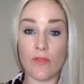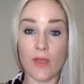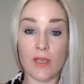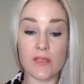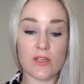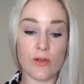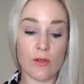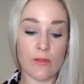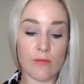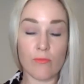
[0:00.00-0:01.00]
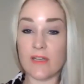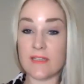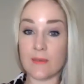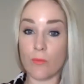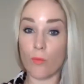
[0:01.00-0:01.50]
that, the
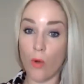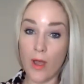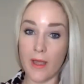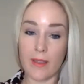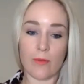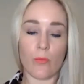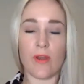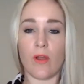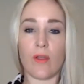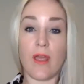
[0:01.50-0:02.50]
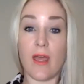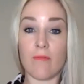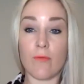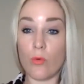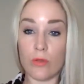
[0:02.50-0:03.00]
reason why we don't have
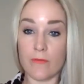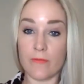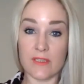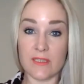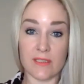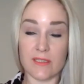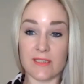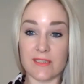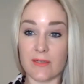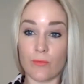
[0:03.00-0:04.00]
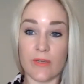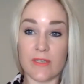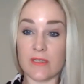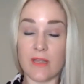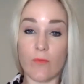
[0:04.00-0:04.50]
all of the sicknesses and we
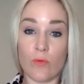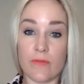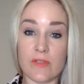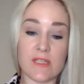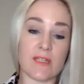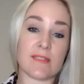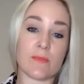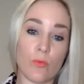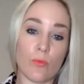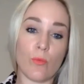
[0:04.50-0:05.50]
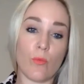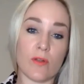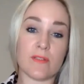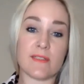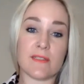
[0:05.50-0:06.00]
didn't have all of the deaths
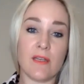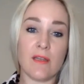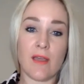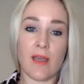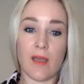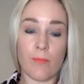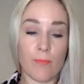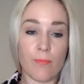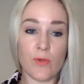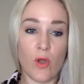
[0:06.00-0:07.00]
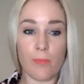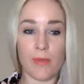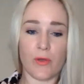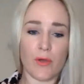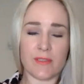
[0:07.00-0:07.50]
was not
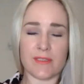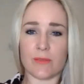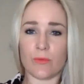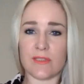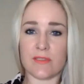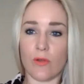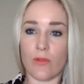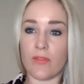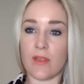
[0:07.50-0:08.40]
because it was not